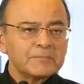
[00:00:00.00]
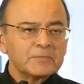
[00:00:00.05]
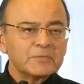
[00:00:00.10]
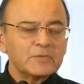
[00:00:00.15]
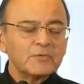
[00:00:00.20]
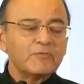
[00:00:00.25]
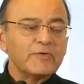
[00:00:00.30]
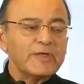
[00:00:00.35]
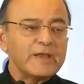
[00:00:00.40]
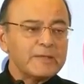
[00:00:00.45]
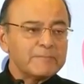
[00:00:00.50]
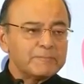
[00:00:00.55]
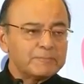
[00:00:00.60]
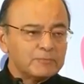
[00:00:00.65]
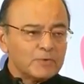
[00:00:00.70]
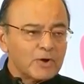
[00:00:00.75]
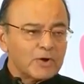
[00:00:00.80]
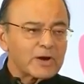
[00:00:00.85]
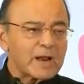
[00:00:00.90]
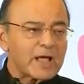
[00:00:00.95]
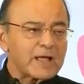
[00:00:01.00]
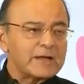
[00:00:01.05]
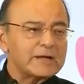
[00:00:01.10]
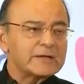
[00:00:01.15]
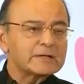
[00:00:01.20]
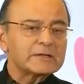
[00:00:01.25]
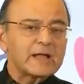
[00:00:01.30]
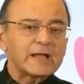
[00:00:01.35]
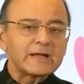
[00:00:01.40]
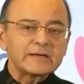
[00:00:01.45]
The very poor are
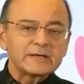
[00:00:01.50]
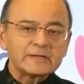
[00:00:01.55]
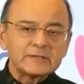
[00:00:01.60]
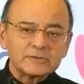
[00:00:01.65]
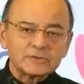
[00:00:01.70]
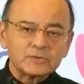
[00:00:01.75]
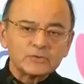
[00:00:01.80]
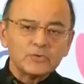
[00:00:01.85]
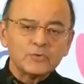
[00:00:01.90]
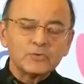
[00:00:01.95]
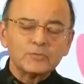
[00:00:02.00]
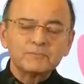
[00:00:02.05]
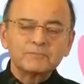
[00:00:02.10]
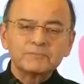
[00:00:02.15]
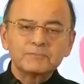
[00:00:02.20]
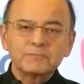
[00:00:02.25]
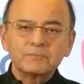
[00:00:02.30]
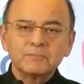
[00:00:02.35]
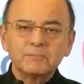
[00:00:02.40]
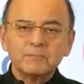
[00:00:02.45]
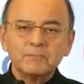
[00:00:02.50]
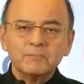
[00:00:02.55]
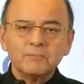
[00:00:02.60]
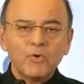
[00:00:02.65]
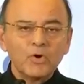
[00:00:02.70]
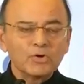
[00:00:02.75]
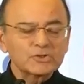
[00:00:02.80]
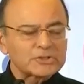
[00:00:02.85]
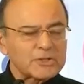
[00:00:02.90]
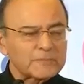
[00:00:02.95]
entitled to
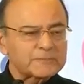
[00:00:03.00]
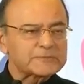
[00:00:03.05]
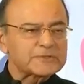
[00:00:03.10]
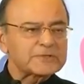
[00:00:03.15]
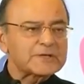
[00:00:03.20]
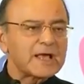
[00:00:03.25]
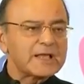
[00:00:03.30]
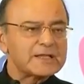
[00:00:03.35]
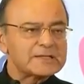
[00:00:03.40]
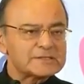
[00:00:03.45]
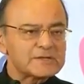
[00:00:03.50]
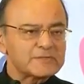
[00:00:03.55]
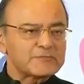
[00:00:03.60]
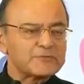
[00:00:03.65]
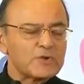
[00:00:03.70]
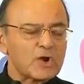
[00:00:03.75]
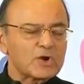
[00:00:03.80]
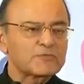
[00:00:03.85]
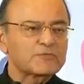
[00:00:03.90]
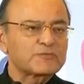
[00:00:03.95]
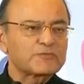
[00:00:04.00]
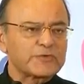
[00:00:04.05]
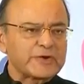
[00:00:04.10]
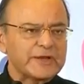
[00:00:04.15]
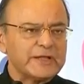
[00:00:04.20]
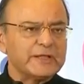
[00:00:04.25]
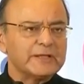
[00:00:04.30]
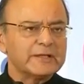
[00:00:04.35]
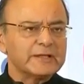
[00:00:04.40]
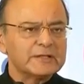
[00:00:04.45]
more subsidized, if not
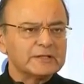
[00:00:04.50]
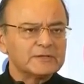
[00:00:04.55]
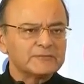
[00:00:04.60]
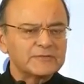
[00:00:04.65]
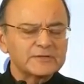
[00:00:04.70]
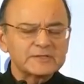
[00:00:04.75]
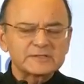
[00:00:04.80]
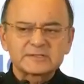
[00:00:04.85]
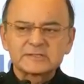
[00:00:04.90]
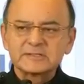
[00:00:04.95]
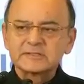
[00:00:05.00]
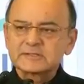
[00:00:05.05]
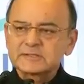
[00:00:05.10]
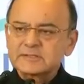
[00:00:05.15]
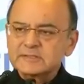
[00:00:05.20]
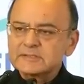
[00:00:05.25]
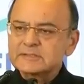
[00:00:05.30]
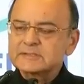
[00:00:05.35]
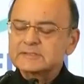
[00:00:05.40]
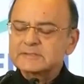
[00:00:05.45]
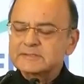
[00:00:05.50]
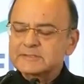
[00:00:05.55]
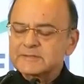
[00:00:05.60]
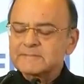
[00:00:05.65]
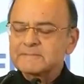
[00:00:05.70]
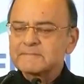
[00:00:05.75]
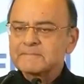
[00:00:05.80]
free, in the first instance.